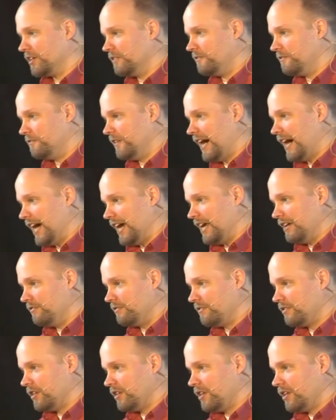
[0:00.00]

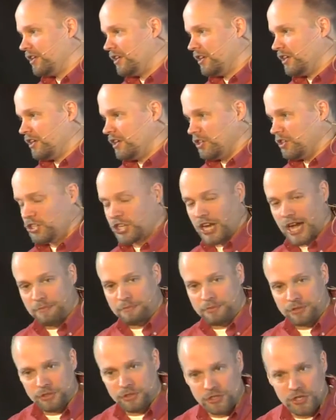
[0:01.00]
5,
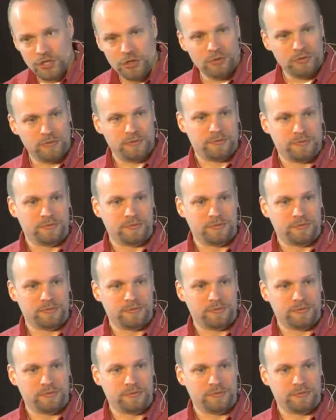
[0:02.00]
chapter 2.